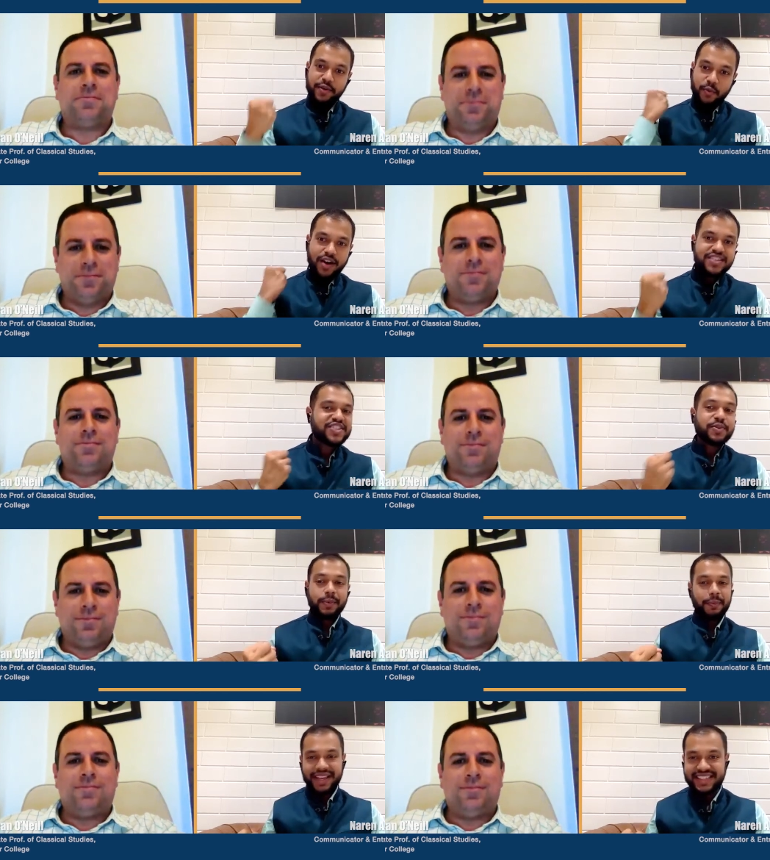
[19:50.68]
Speaker 1: it was
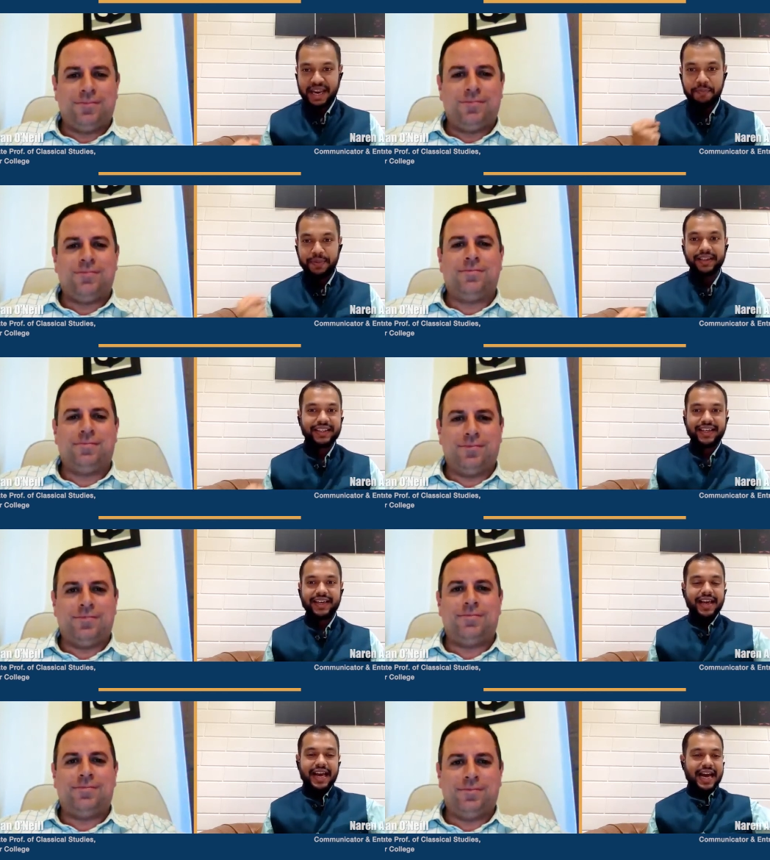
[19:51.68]
human beings that built it
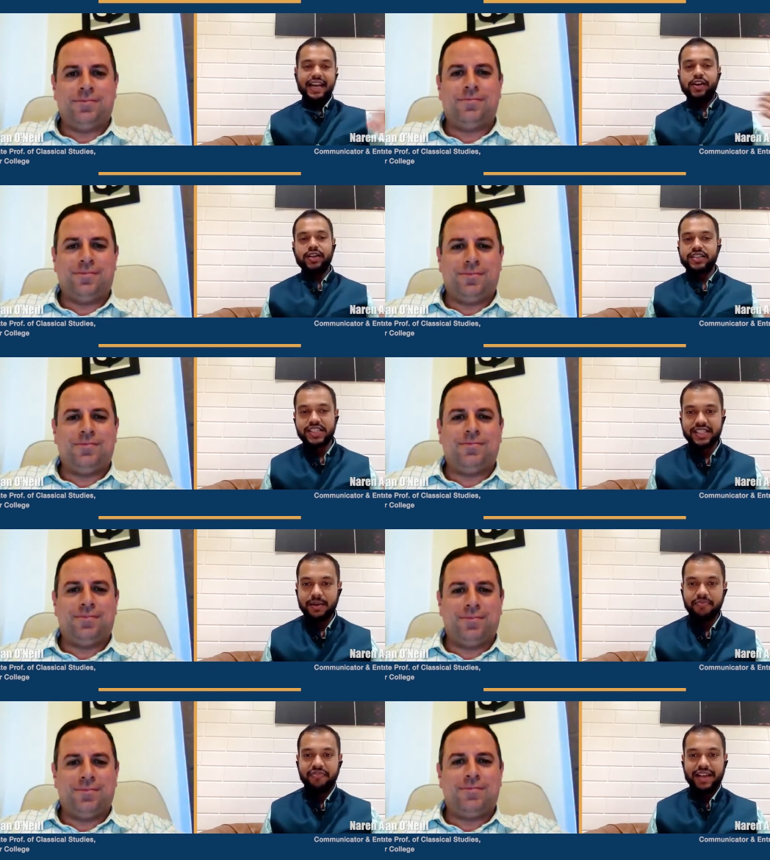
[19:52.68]
and not just
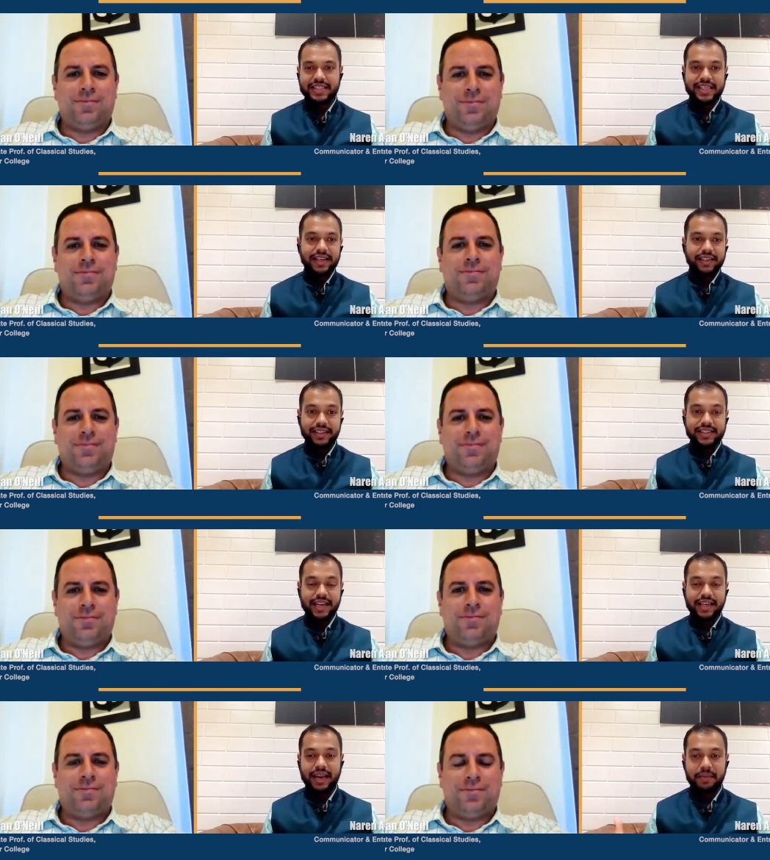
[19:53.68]
some fancy aliens
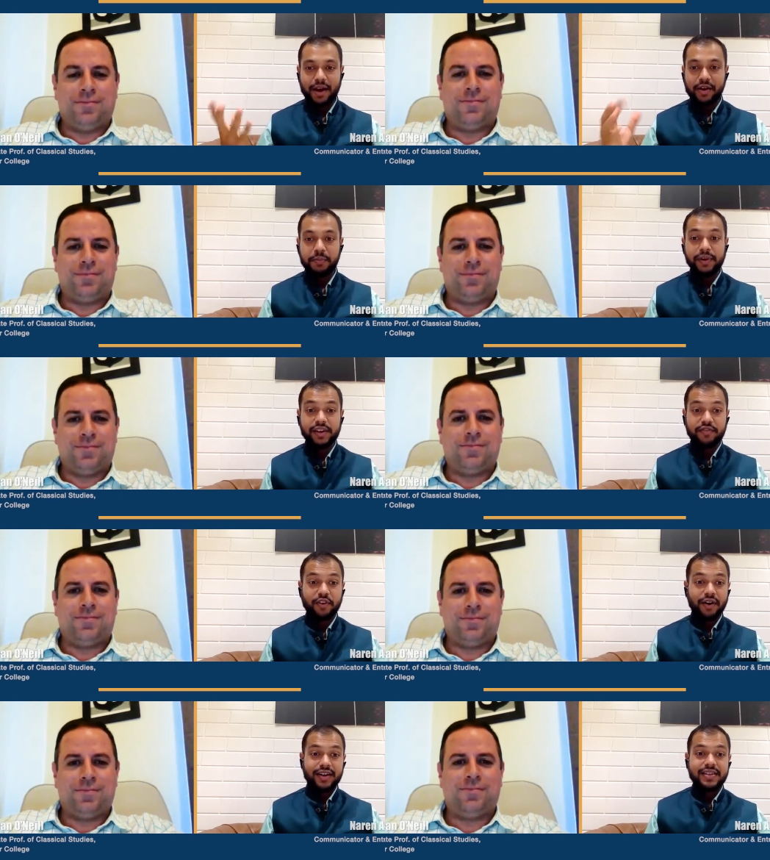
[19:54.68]
that came down and built it
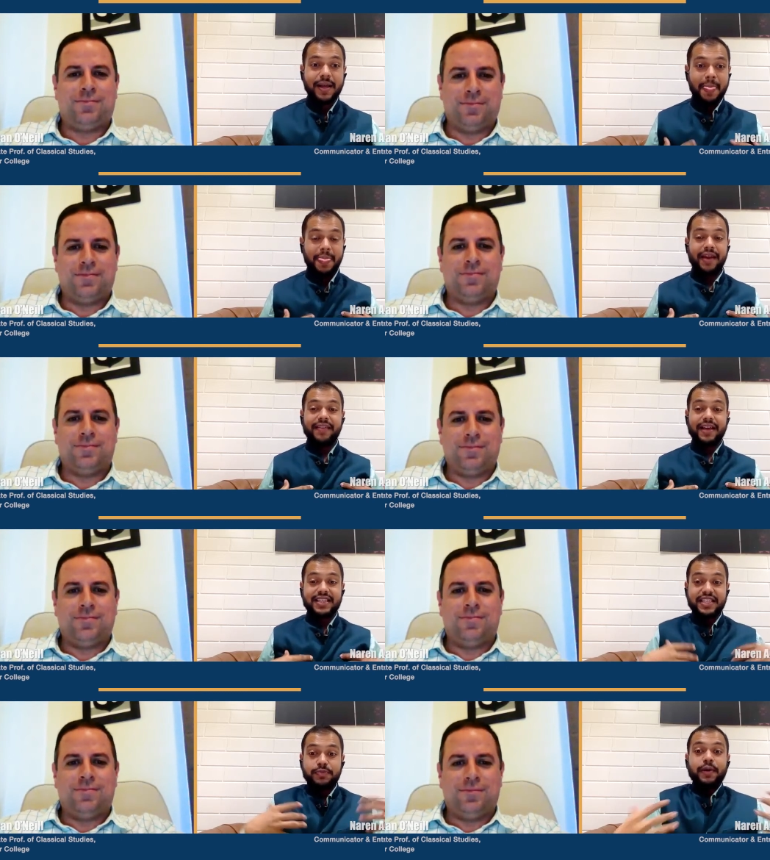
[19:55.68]
for us. That, that's
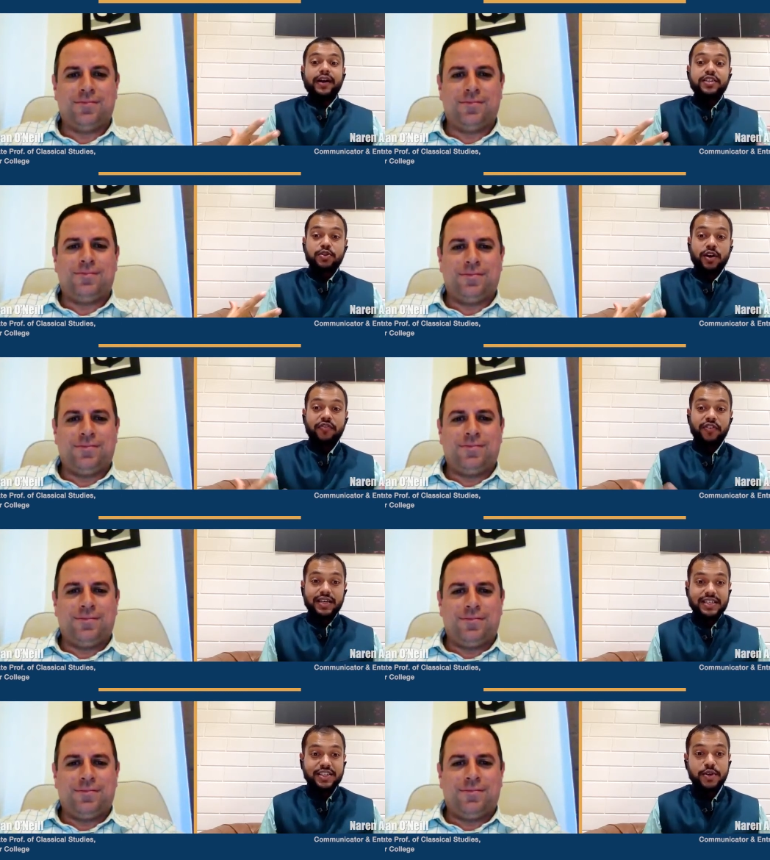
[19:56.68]
an inspiring story for
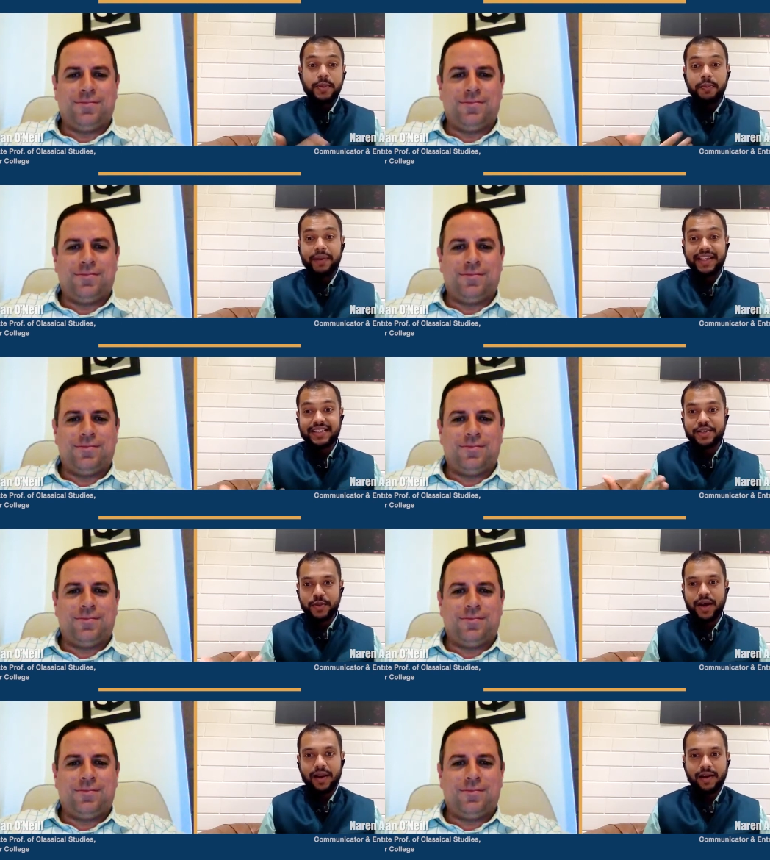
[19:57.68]
us as human beings as
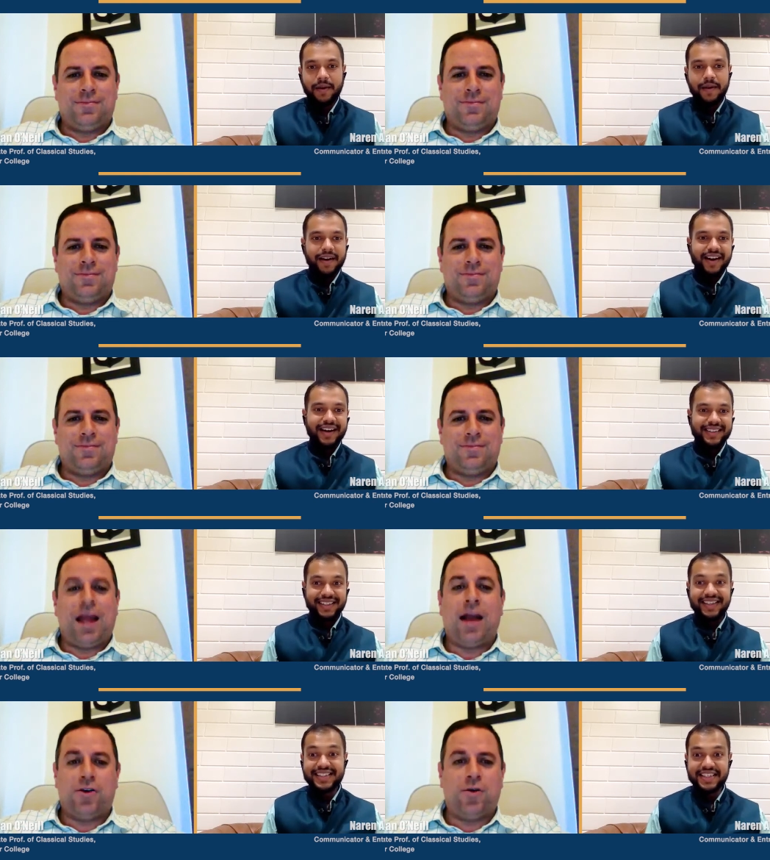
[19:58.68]
well. Uh, I
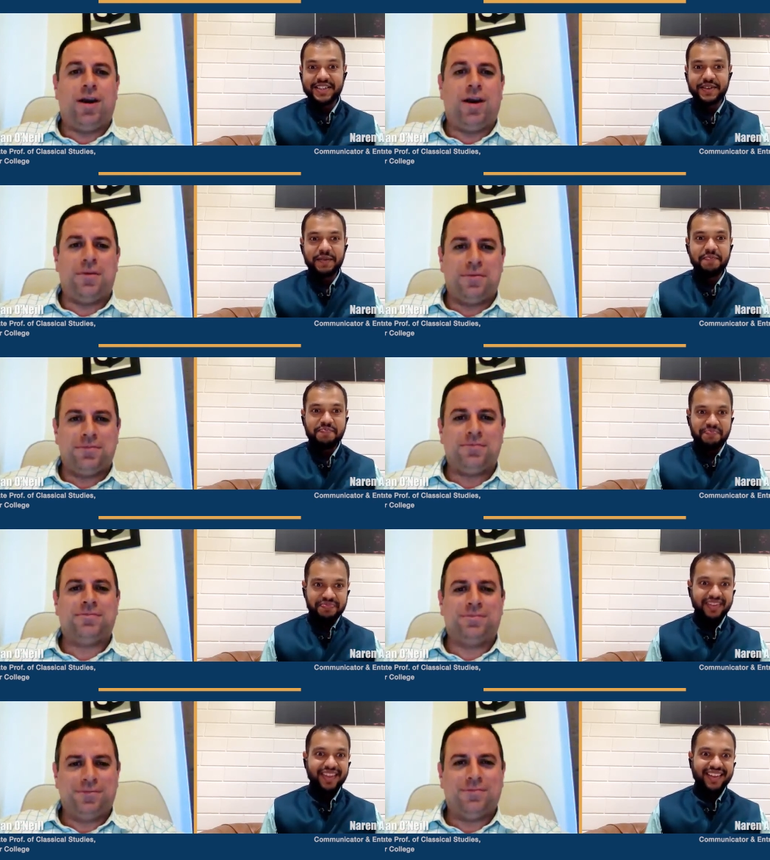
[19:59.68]
agree.
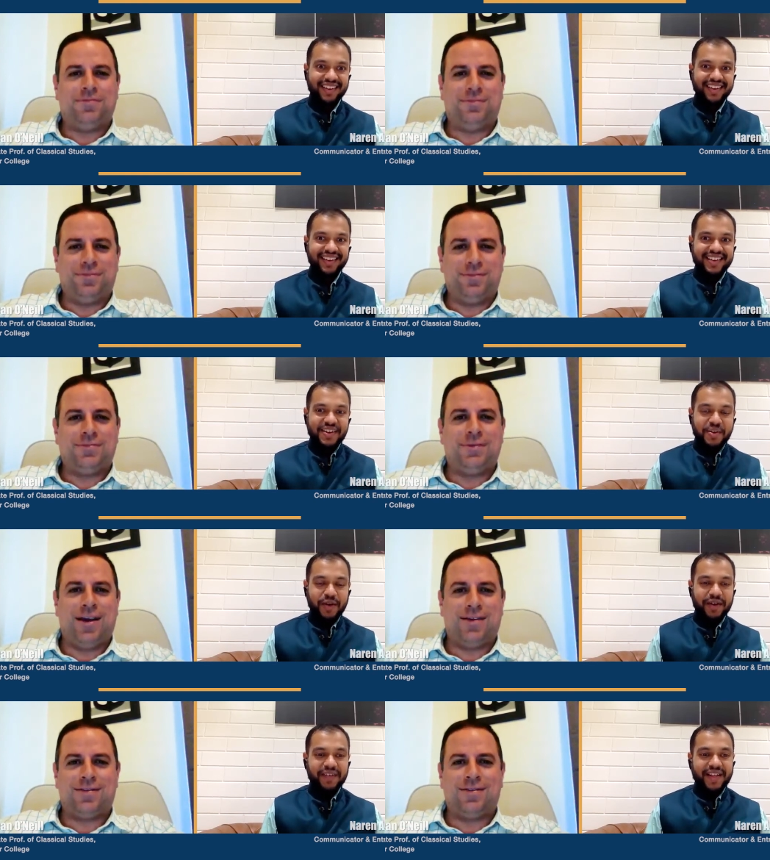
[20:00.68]
Yeah. Yes.
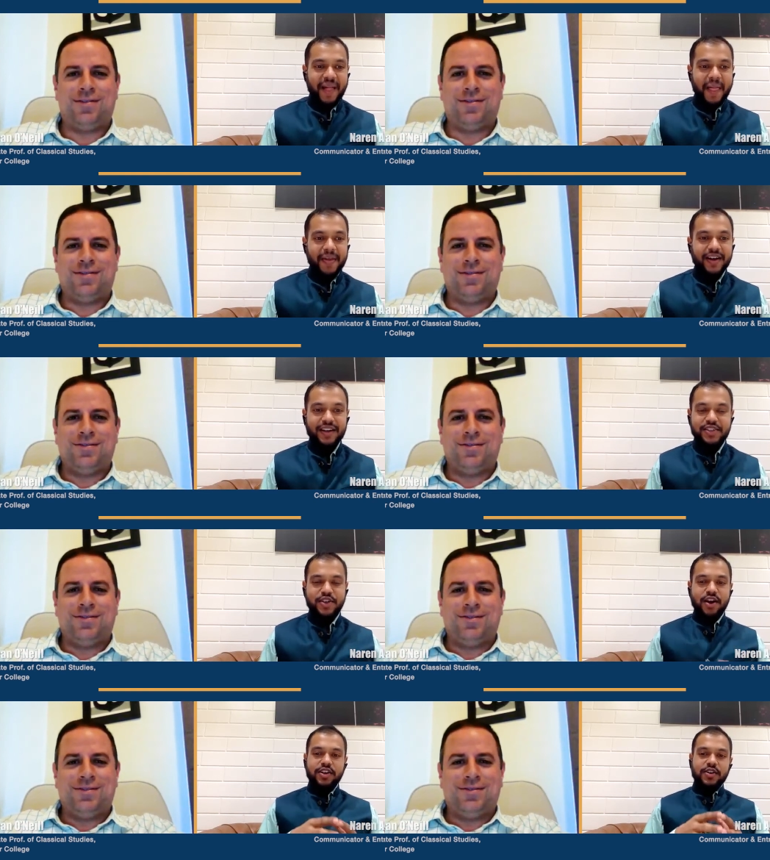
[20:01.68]
Wow. Uh, so,
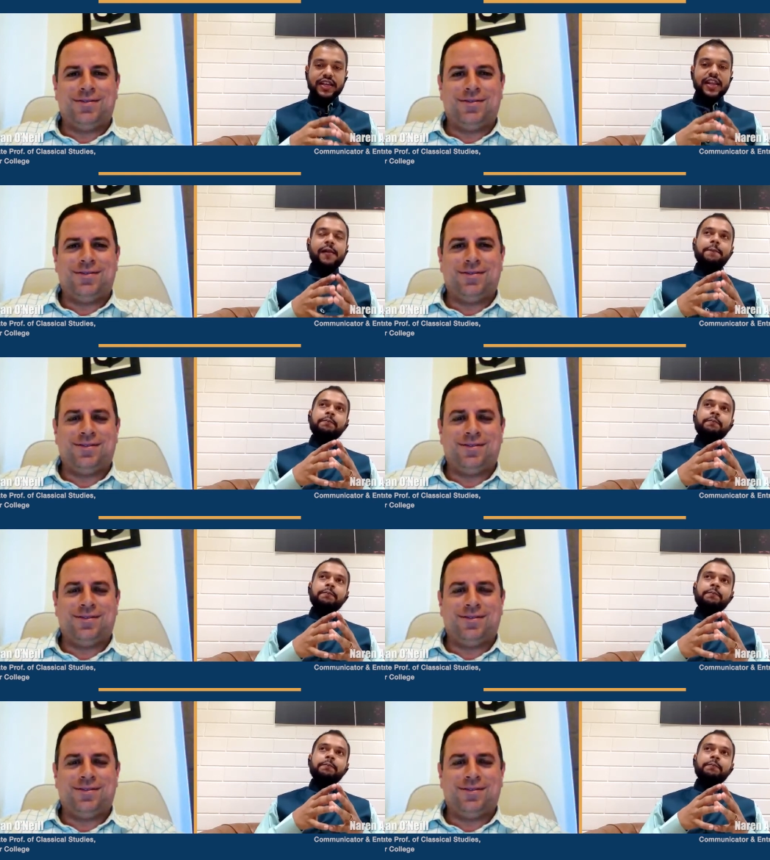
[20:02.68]
Dr. O'Neill,